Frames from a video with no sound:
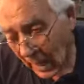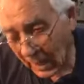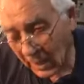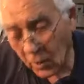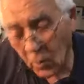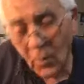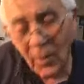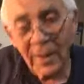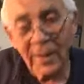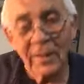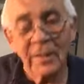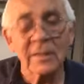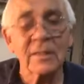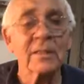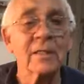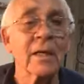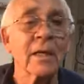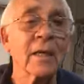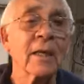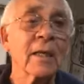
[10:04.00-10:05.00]
I don't want to
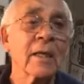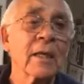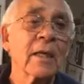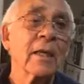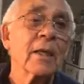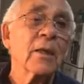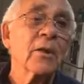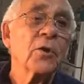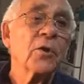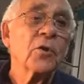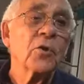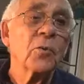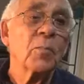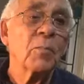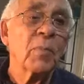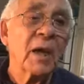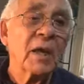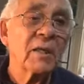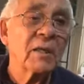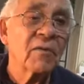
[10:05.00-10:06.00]
say you
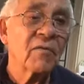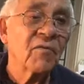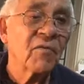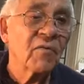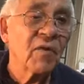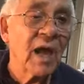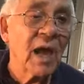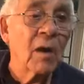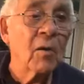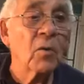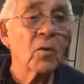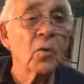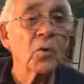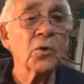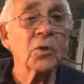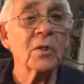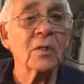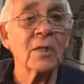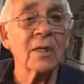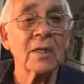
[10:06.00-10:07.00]
buy the flour or
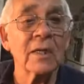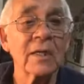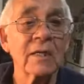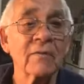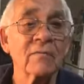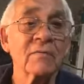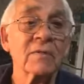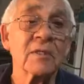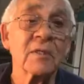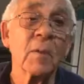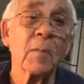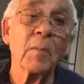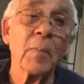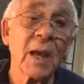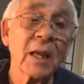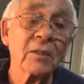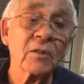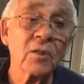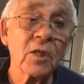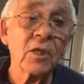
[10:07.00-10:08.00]
the leaves.
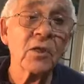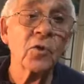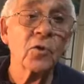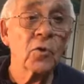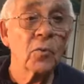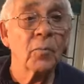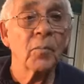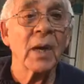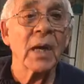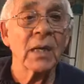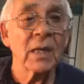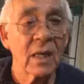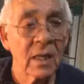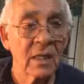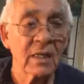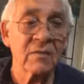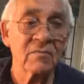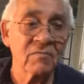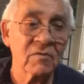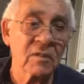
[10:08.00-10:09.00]
But I think you buy
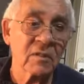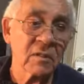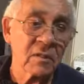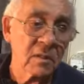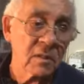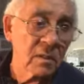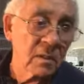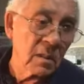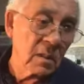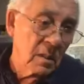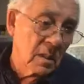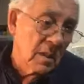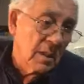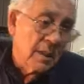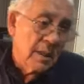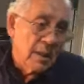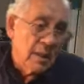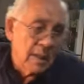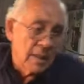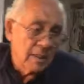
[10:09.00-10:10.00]

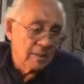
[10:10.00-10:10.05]
leaves.